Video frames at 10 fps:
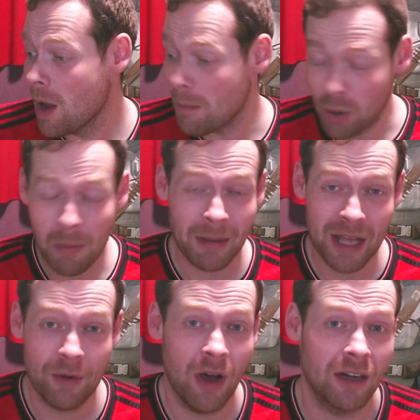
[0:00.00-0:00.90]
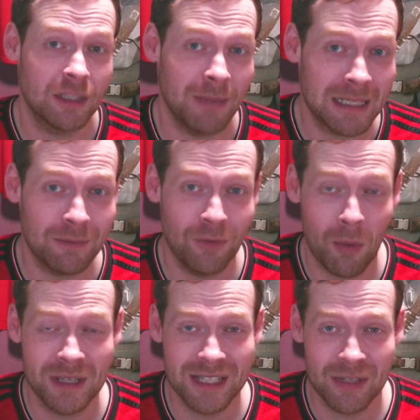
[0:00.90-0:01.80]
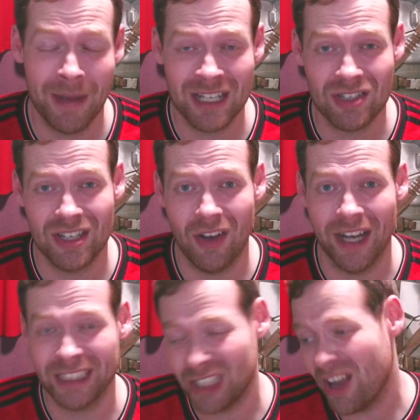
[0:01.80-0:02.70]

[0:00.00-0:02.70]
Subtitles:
probably Onana's best performance in the Manchester United shirt.